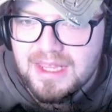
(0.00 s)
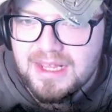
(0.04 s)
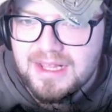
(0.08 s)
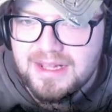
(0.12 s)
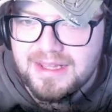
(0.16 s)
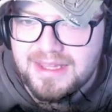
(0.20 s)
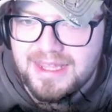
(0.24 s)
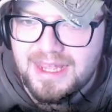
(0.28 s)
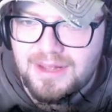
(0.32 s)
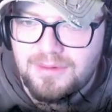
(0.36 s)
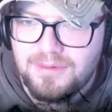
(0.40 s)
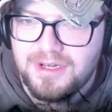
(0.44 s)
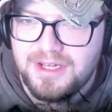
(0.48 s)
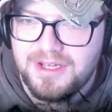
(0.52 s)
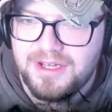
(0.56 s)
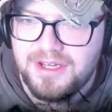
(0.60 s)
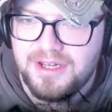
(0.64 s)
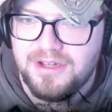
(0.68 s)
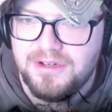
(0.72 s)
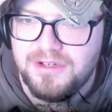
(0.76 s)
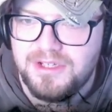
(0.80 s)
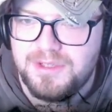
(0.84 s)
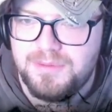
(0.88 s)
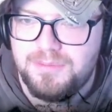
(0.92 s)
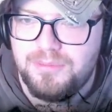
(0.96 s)
The outlet
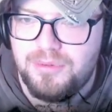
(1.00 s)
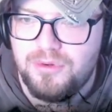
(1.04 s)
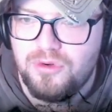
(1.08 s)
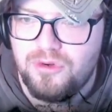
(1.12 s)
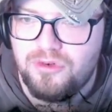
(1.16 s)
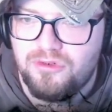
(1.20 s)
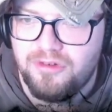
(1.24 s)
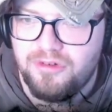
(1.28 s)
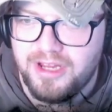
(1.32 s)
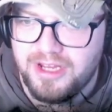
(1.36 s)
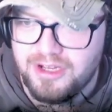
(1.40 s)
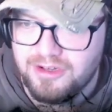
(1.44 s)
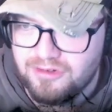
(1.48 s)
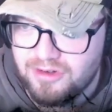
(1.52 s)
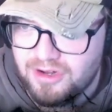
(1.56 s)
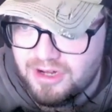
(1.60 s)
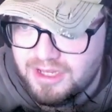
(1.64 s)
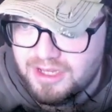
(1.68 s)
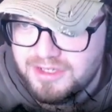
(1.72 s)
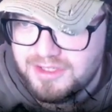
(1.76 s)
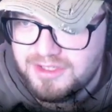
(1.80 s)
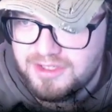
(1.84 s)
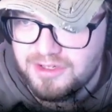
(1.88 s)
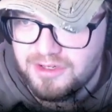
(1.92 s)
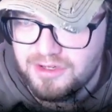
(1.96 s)
notes Paul
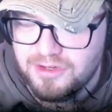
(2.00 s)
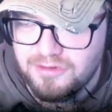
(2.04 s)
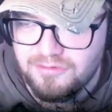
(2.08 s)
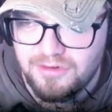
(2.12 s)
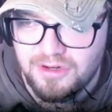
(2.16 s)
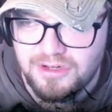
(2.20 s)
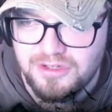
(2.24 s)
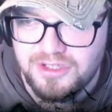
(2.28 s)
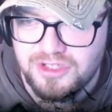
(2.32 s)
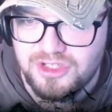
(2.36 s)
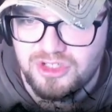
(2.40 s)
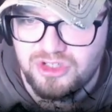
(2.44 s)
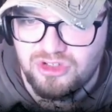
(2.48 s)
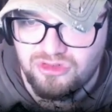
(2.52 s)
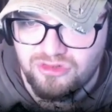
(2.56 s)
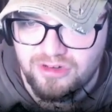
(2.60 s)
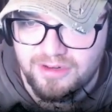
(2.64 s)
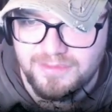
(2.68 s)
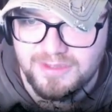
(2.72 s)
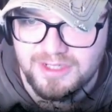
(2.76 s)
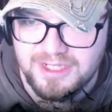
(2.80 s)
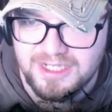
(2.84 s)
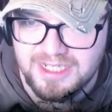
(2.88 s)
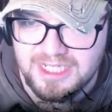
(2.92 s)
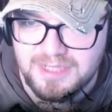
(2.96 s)
Greengrass, who wrote a
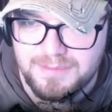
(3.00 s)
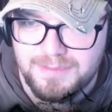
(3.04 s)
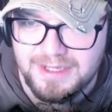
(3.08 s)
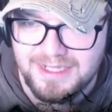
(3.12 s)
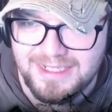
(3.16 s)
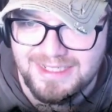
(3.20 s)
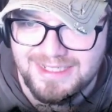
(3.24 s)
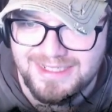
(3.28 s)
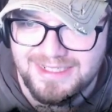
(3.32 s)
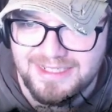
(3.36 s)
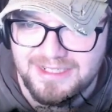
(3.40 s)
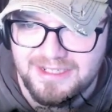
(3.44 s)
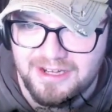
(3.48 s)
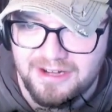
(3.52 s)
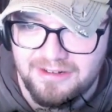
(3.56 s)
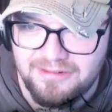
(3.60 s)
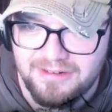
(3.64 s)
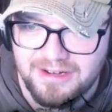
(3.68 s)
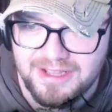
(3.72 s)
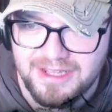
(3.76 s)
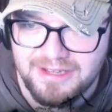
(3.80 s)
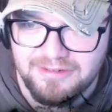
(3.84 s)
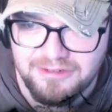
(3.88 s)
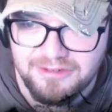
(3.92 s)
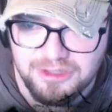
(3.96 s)
script and expected to
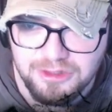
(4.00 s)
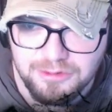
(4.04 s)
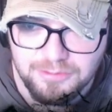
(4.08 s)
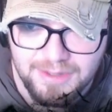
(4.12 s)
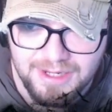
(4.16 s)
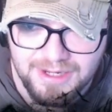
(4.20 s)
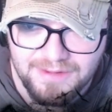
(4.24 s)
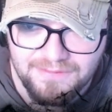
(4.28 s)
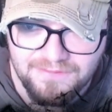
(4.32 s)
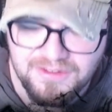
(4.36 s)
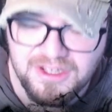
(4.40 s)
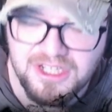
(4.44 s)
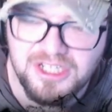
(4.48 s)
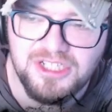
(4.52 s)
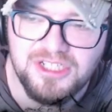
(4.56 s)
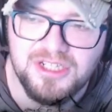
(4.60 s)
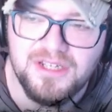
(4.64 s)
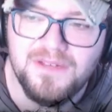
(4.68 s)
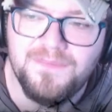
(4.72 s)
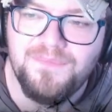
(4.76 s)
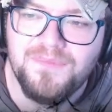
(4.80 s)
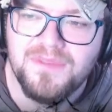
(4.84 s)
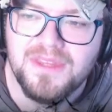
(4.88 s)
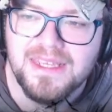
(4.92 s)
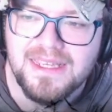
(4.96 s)
direct the original planned
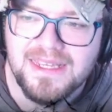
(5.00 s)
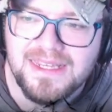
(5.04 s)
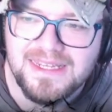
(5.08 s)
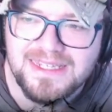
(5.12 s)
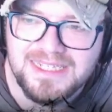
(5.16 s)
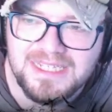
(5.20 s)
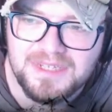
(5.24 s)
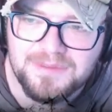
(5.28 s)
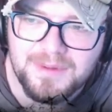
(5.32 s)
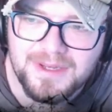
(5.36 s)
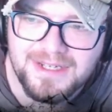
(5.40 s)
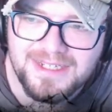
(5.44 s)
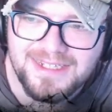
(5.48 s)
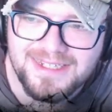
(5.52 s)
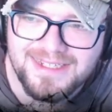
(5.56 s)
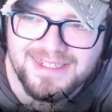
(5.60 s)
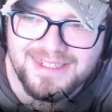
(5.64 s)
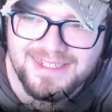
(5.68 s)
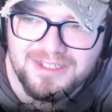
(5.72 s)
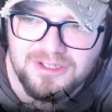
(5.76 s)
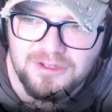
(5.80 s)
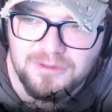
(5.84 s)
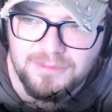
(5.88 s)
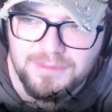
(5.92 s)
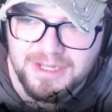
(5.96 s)
feature, is expected to
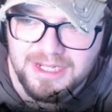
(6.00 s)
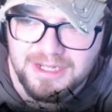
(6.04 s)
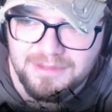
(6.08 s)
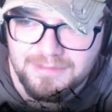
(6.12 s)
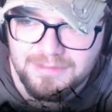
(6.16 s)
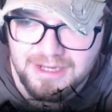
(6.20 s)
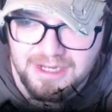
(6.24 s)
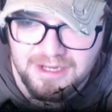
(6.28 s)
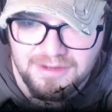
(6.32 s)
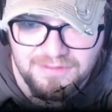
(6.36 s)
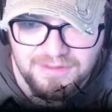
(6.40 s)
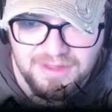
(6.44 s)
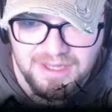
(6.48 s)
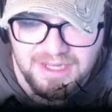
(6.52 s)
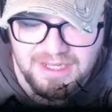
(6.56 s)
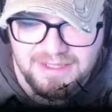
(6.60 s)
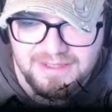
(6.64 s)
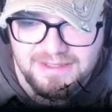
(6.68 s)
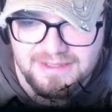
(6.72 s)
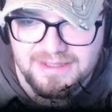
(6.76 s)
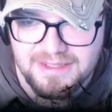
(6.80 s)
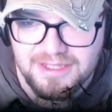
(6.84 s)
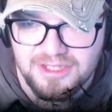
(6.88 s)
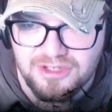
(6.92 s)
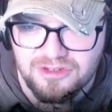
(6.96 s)
still be in the middle of
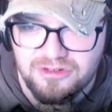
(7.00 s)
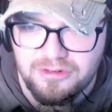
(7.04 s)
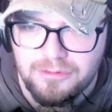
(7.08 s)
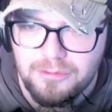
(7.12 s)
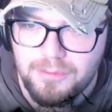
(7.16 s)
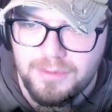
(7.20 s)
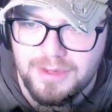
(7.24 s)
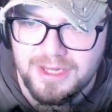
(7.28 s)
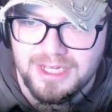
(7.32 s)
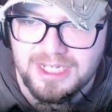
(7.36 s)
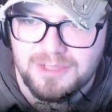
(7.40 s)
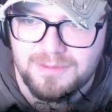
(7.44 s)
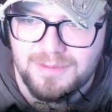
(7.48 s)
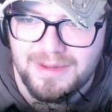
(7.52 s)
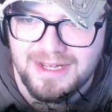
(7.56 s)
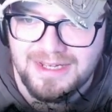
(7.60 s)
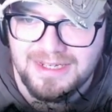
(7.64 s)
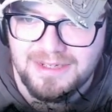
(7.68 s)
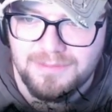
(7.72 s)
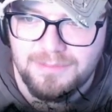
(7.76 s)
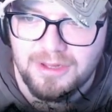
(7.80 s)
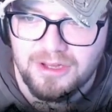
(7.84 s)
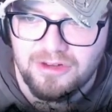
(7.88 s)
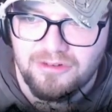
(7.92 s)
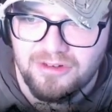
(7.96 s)
things. The script will be
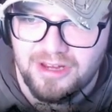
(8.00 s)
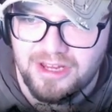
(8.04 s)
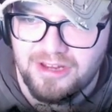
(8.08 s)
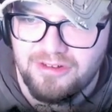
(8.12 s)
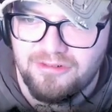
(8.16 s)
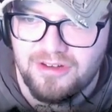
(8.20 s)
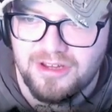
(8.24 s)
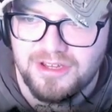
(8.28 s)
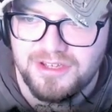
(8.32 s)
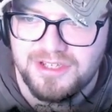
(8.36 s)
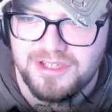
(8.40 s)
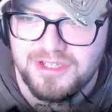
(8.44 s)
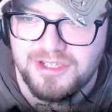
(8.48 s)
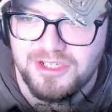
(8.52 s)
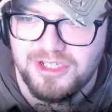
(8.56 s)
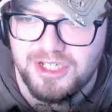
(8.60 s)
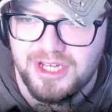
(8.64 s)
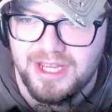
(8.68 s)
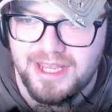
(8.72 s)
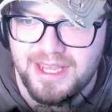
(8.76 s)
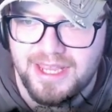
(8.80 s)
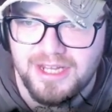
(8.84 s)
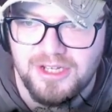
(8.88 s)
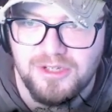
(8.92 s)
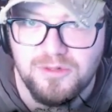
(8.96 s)
expanded by Greengrass and
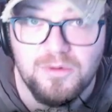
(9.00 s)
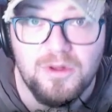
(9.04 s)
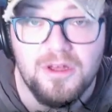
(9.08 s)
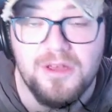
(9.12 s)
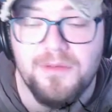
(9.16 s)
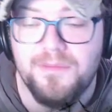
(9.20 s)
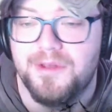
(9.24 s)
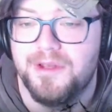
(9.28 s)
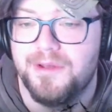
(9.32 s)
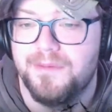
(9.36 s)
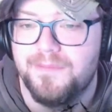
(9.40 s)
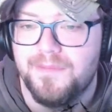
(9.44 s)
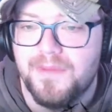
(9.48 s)
J.H. Wyman.